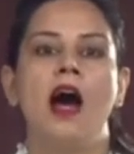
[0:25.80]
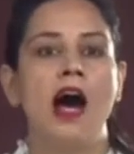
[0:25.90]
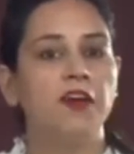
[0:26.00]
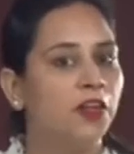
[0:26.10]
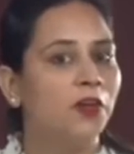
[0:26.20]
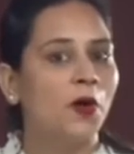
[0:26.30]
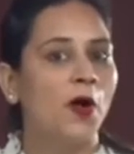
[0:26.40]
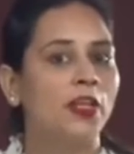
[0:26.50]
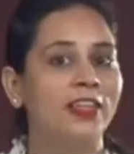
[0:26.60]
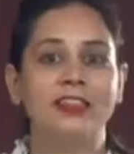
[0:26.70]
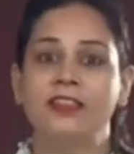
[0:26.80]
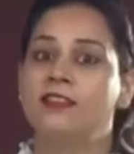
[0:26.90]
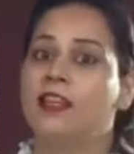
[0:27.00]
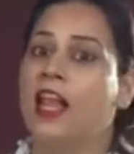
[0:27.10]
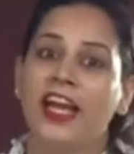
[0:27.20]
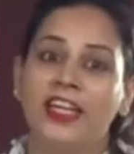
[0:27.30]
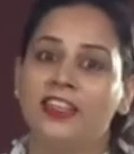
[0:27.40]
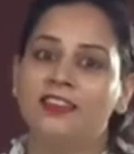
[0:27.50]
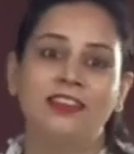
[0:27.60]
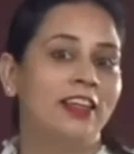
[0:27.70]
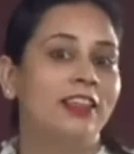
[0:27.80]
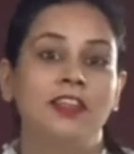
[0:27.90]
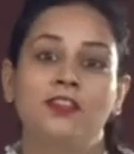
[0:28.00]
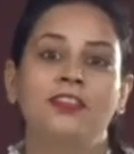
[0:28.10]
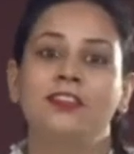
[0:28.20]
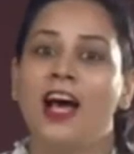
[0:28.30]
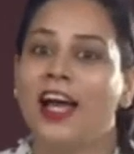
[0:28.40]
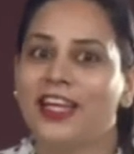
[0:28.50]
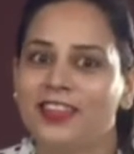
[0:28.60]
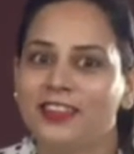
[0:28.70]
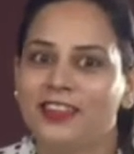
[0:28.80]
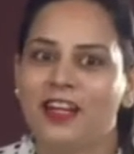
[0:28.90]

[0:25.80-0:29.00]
After all, it is light that gives us sight.